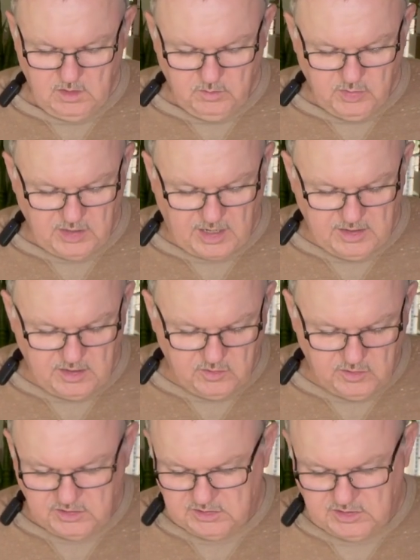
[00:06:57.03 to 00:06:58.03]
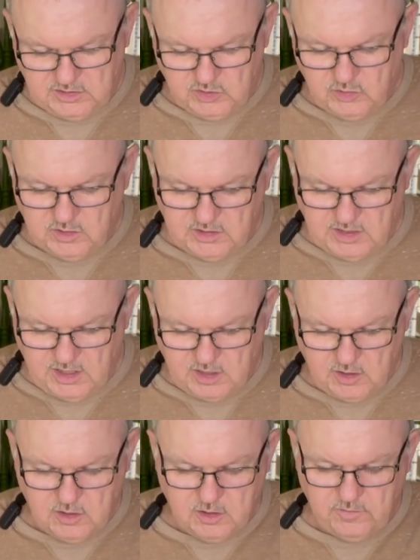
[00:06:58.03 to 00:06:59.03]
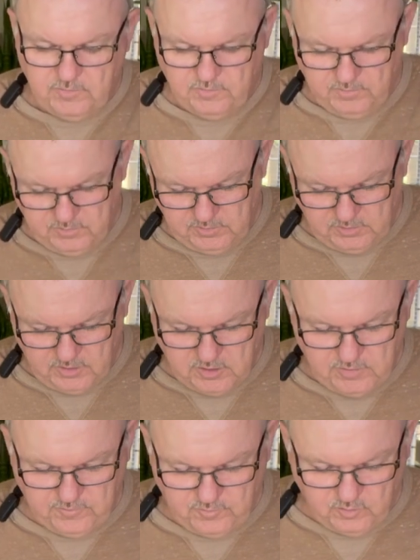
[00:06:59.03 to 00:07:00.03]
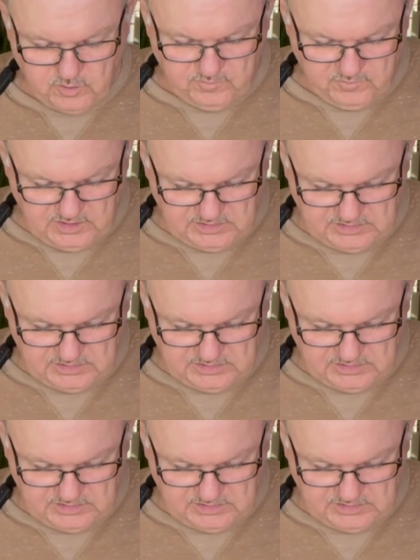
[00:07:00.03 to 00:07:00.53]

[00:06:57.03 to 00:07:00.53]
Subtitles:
But I noticed that you can take all four of these